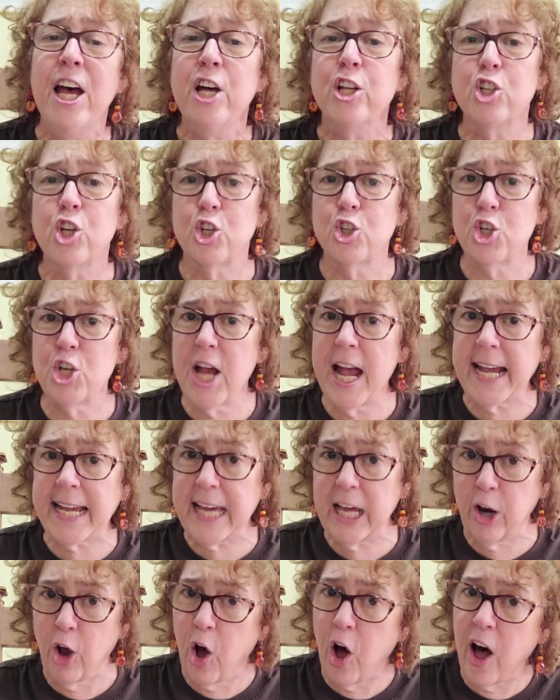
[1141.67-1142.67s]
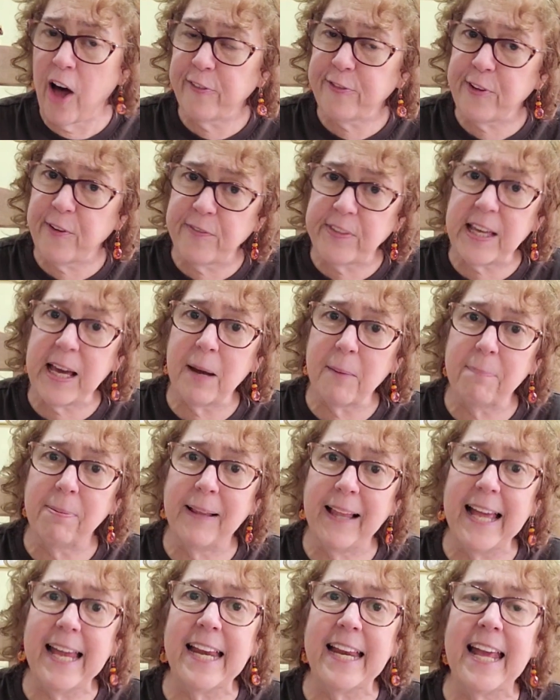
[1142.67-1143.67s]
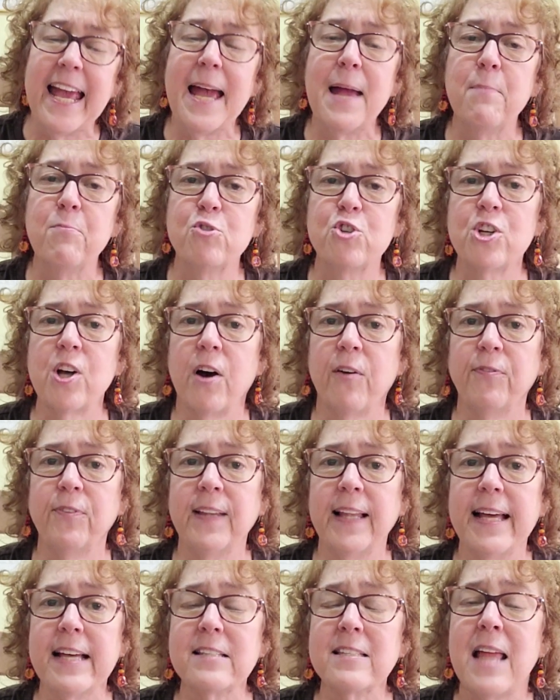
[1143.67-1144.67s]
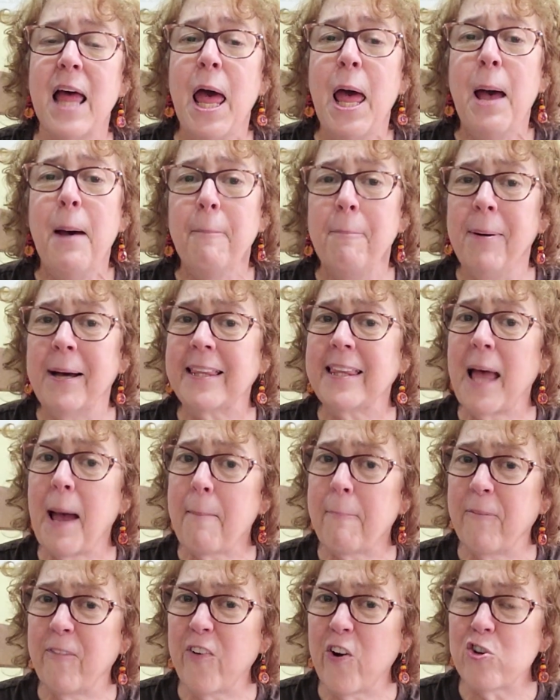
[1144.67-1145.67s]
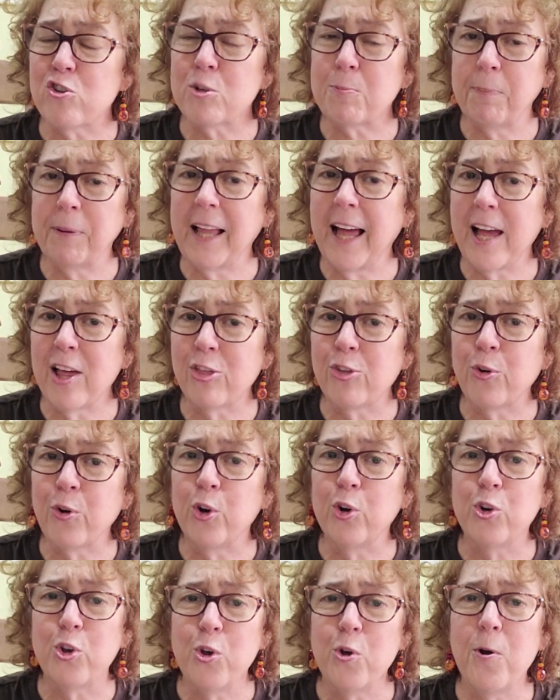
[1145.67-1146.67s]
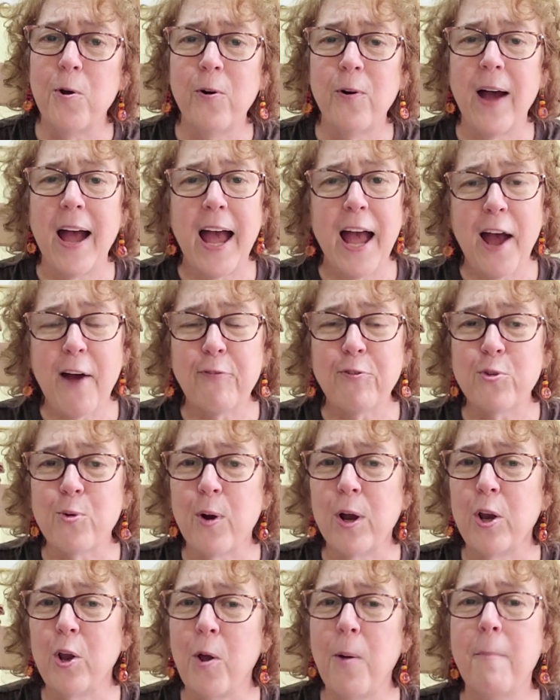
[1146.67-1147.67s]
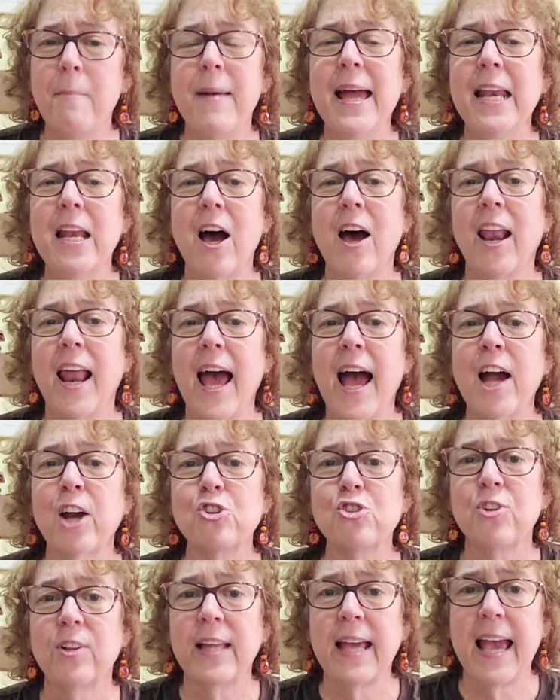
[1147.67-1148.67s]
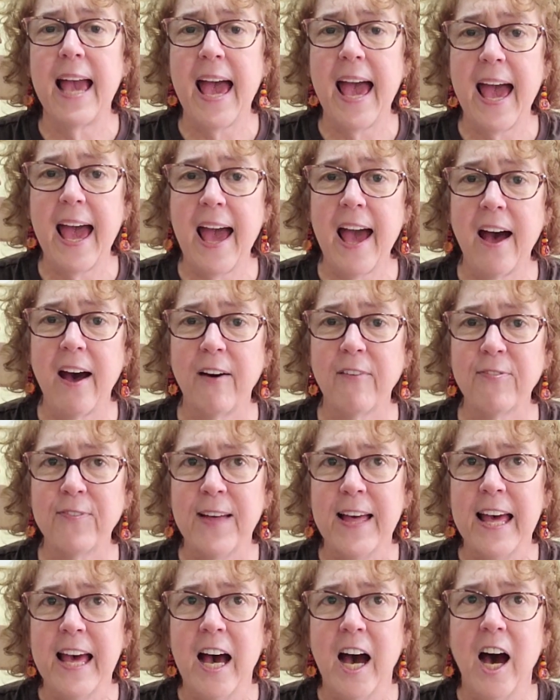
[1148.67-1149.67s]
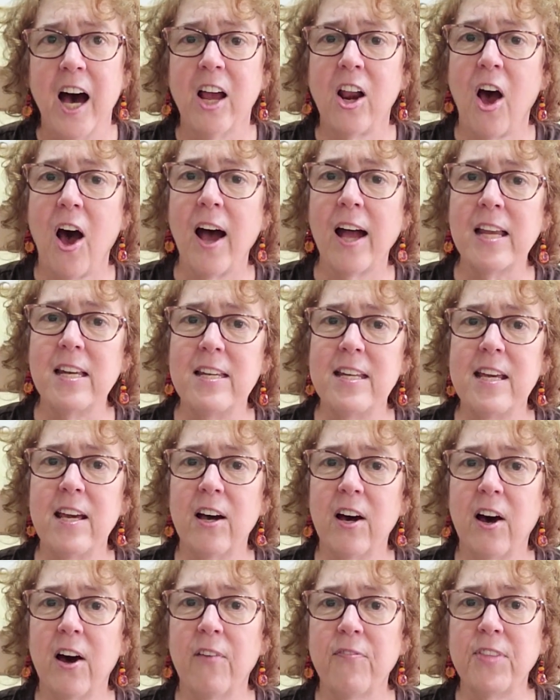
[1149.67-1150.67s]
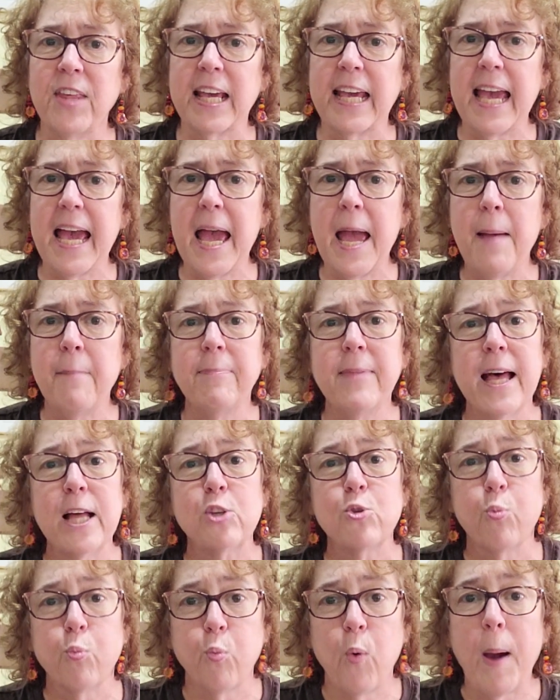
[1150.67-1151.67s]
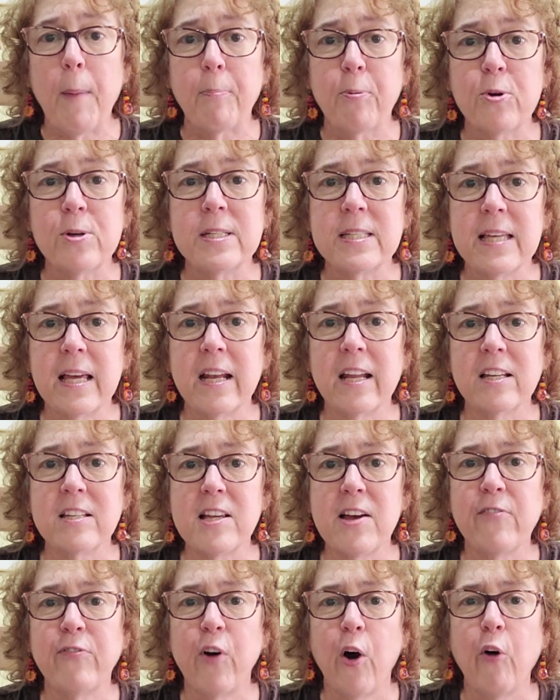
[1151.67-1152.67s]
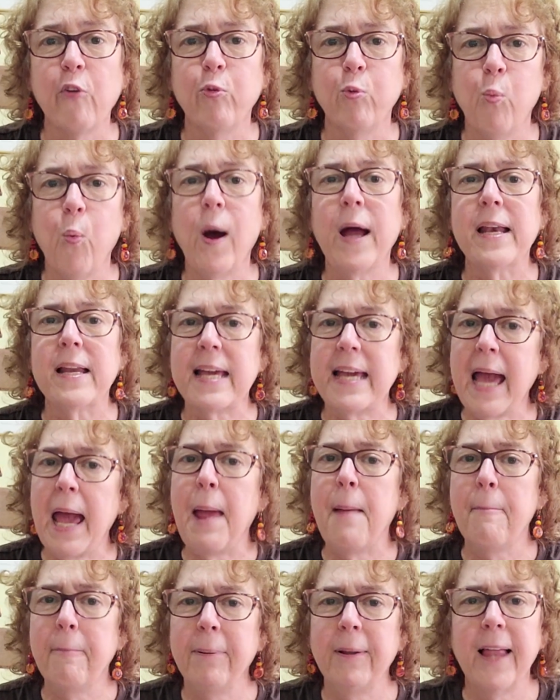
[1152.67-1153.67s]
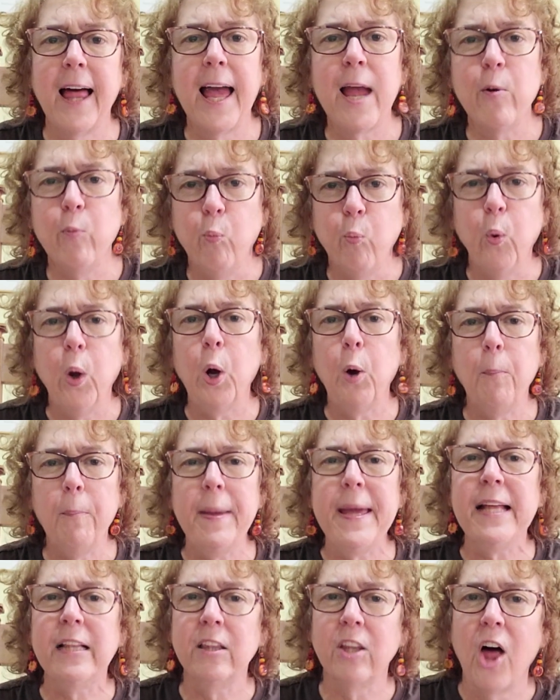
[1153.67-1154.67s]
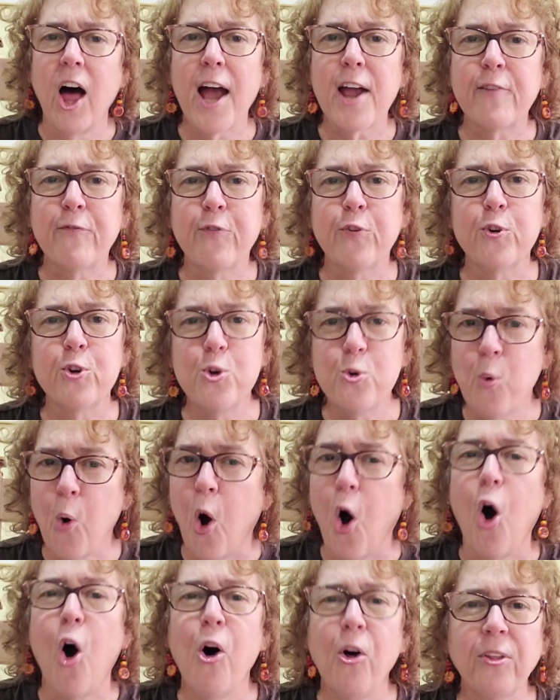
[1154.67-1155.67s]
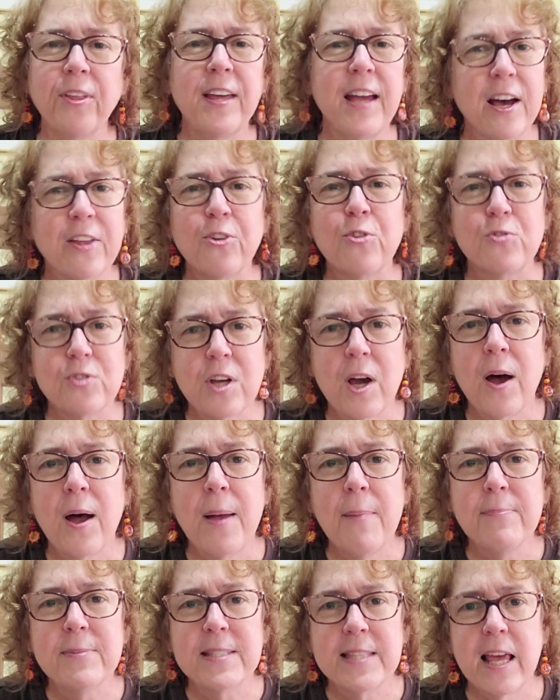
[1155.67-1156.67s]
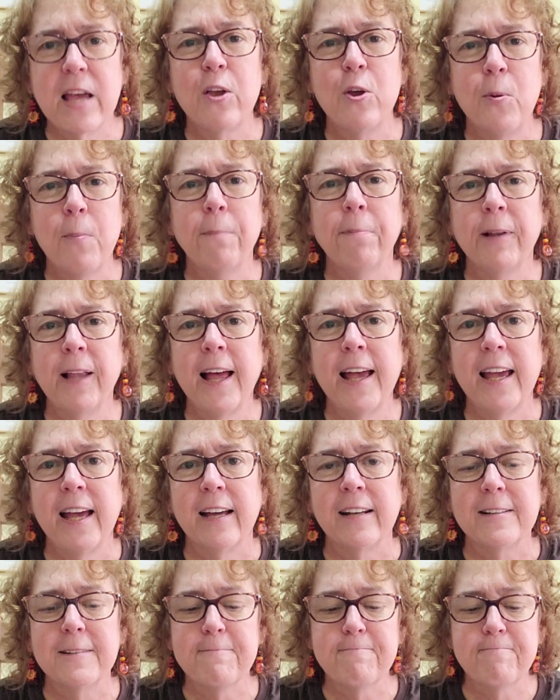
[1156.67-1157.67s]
to check it off of the unplayed game shelf list. But that first playthrough, after it, you may not actually have an idea of the game that's representative of what gameplay will be like for you all the other times that you play it.